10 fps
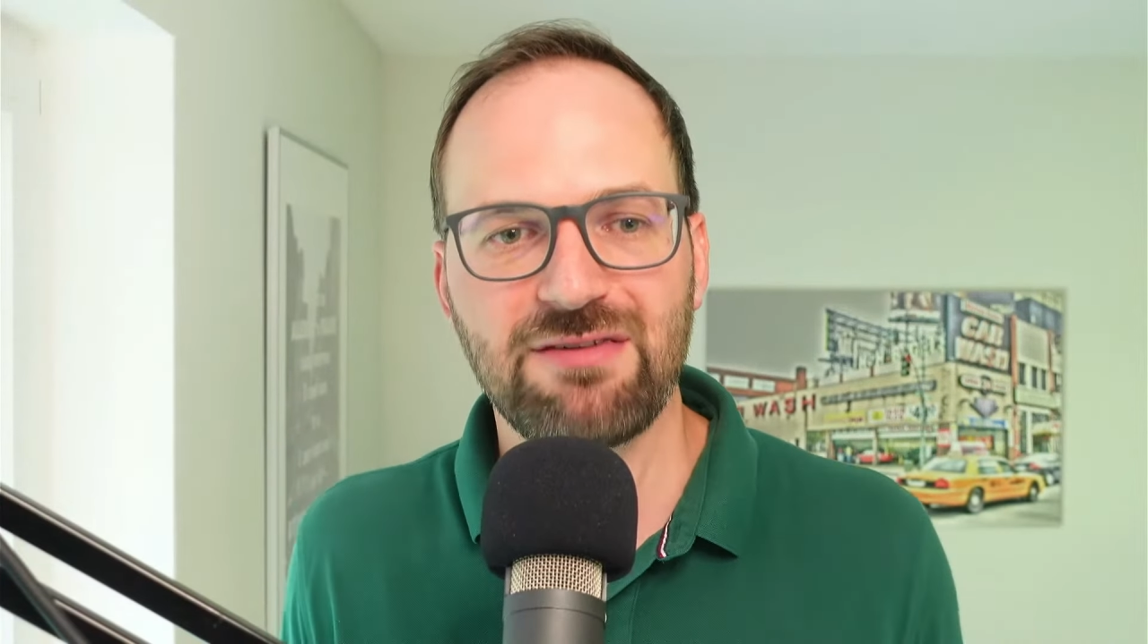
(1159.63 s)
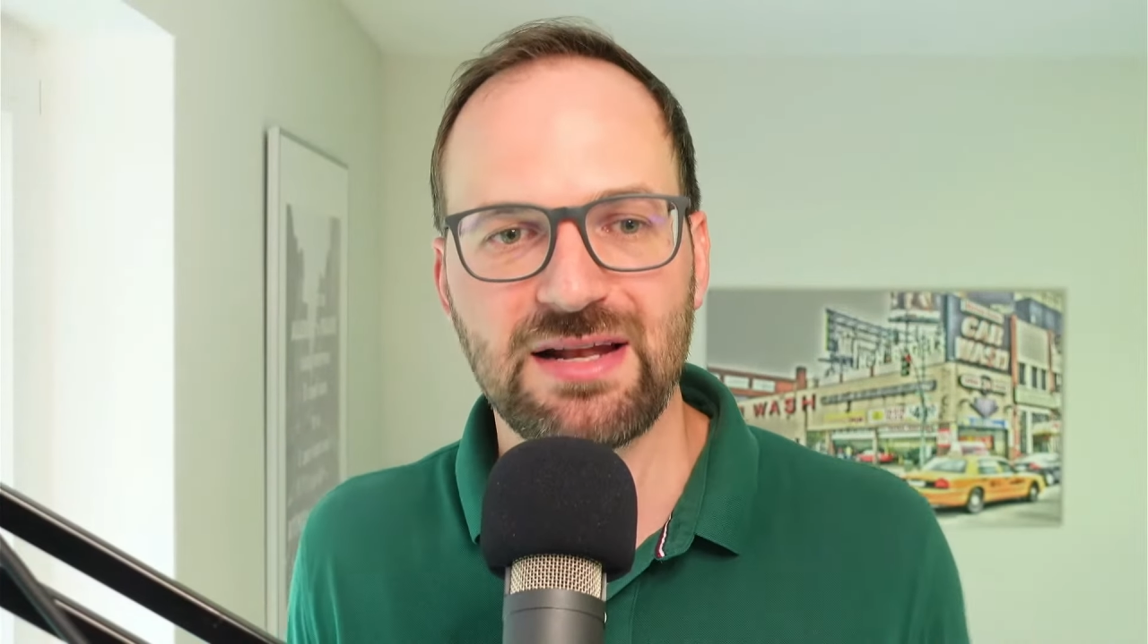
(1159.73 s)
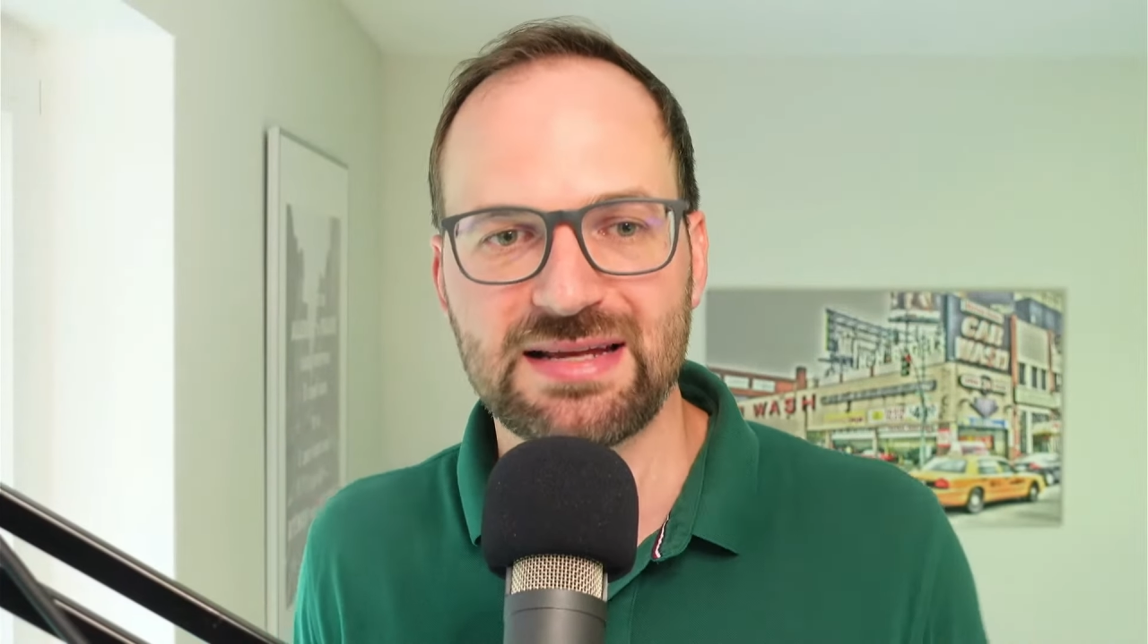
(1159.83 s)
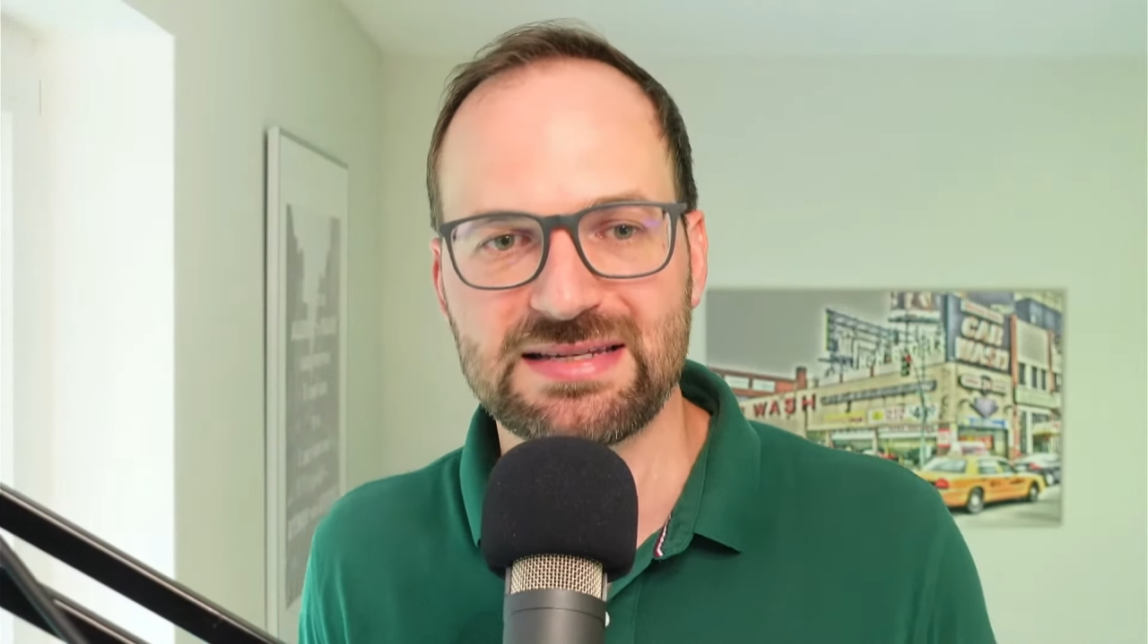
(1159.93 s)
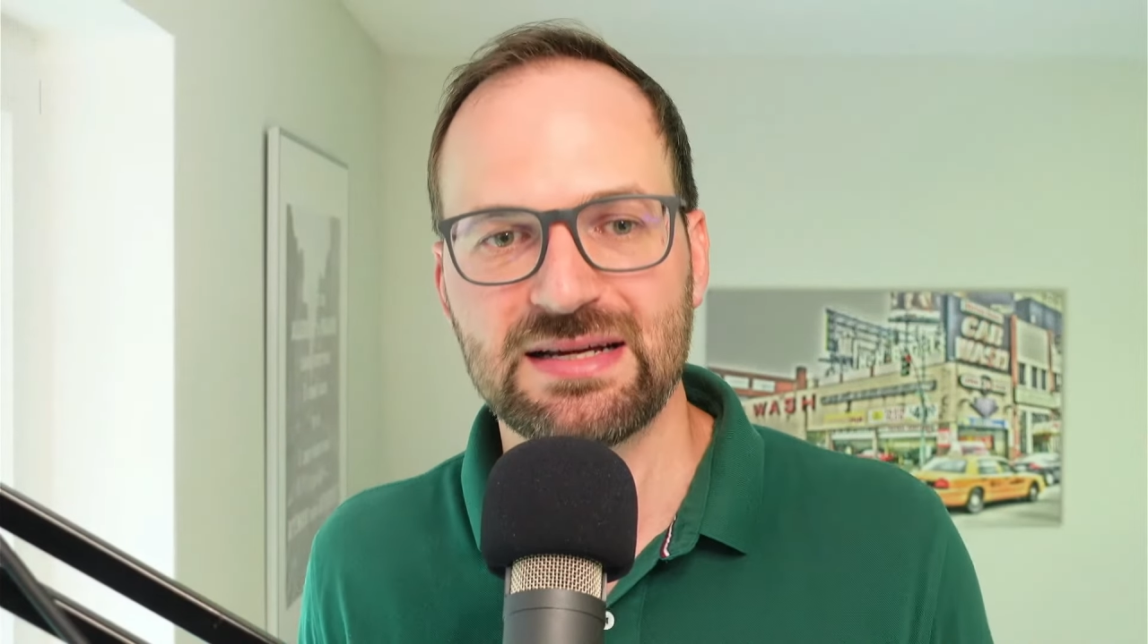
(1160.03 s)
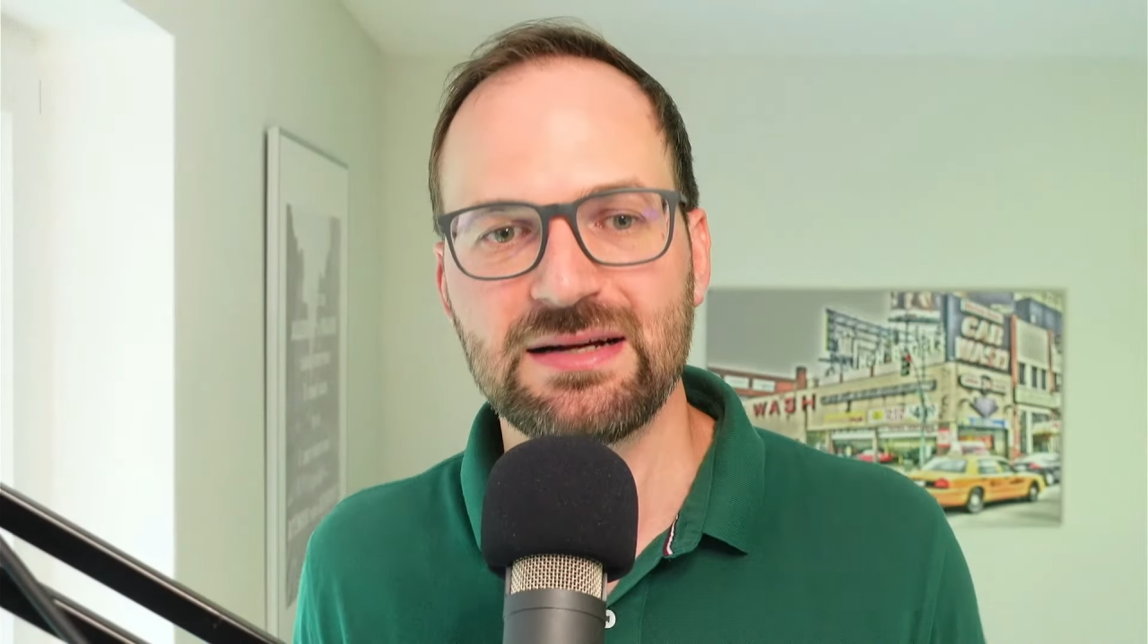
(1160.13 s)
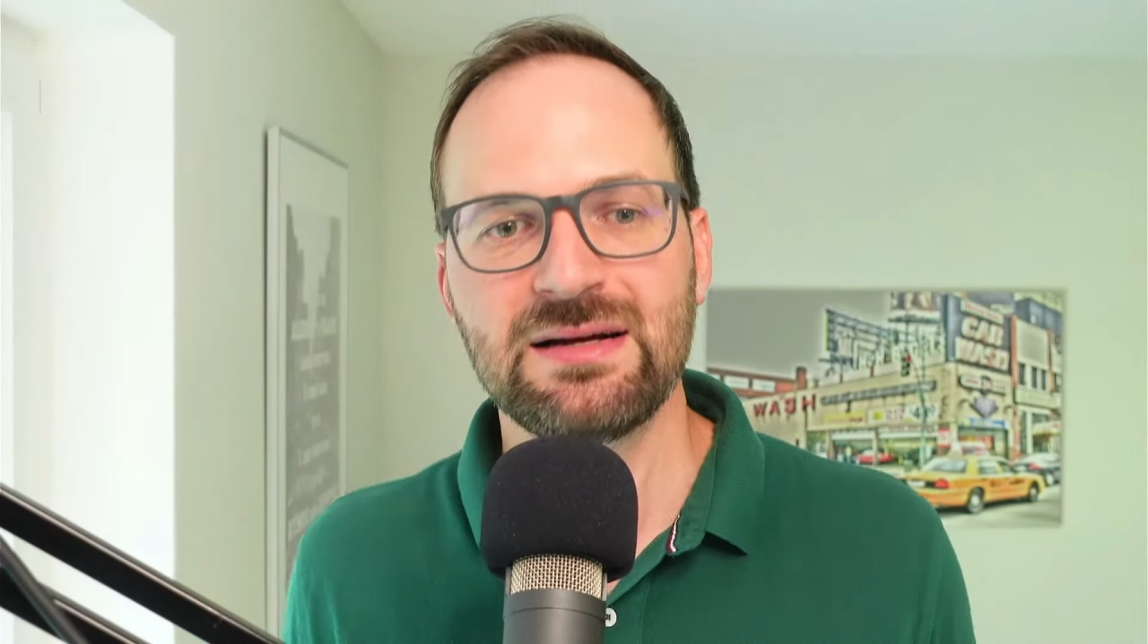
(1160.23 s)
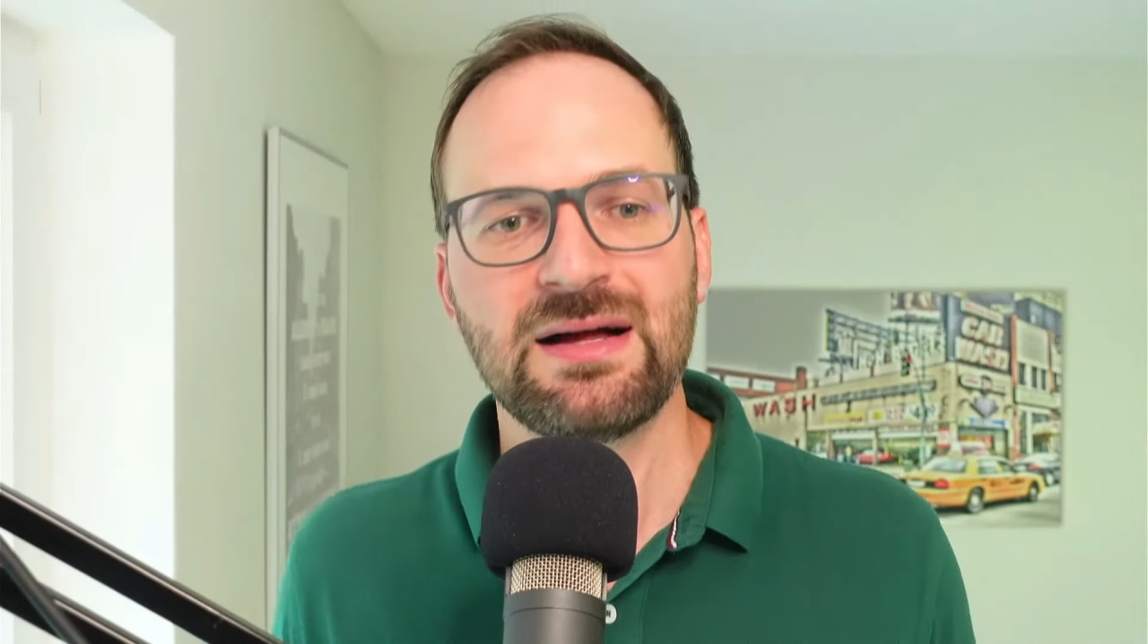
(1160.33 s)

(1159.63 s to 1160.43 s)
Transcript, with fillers: letter,